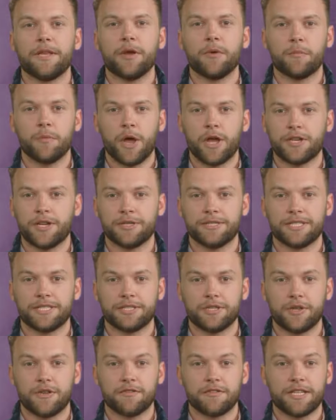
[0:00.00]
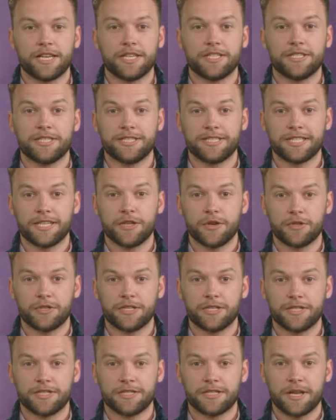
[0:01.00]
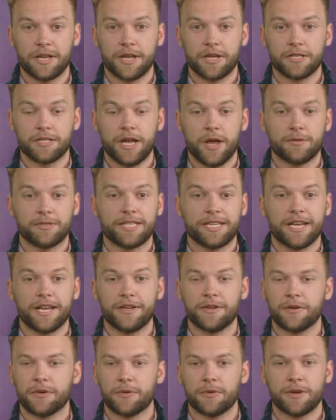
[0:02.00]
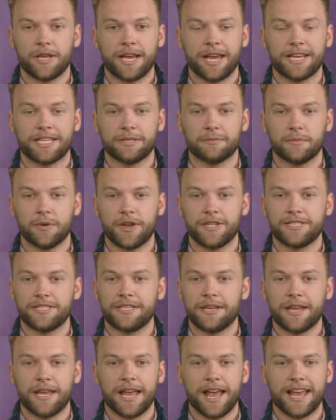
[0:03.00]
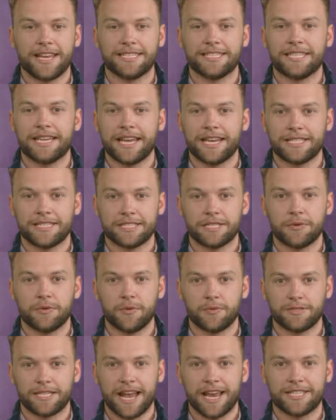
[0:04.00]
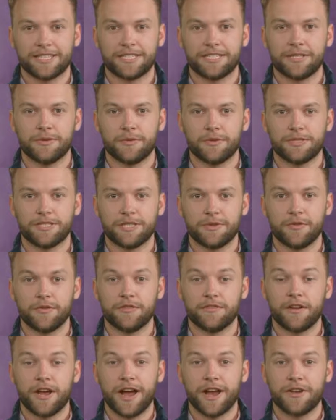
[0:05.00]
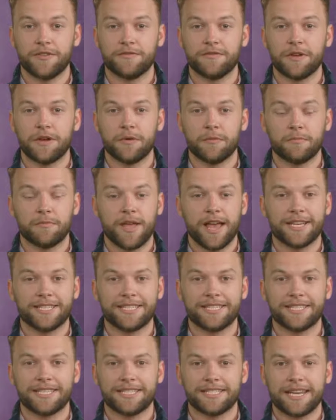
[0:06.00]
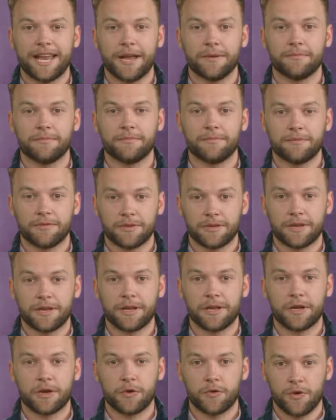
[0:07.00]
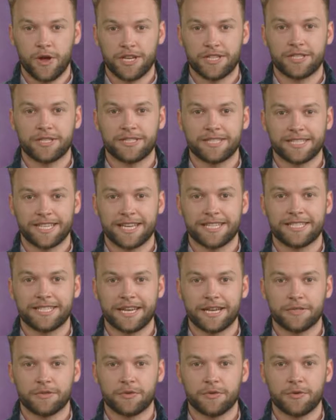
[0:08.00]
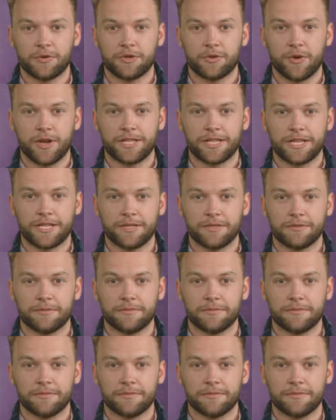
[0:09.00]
Welcome to Certification Synergies, CompTIA Linux Plus, X K zero zero zero five, Practice Exam. Questions sixteen through twenty.